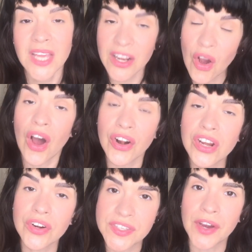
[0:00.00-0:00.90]
And honor
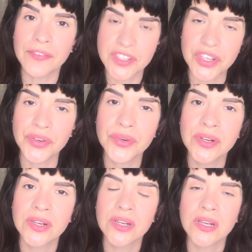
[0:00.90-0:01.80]
yourself too,
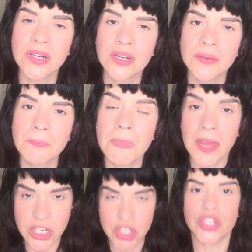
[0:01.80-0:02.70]

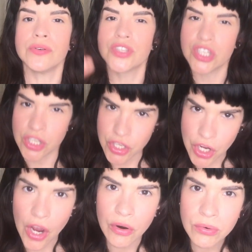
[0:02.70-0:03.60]
and choose to
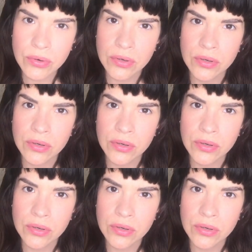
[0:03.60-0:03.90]
know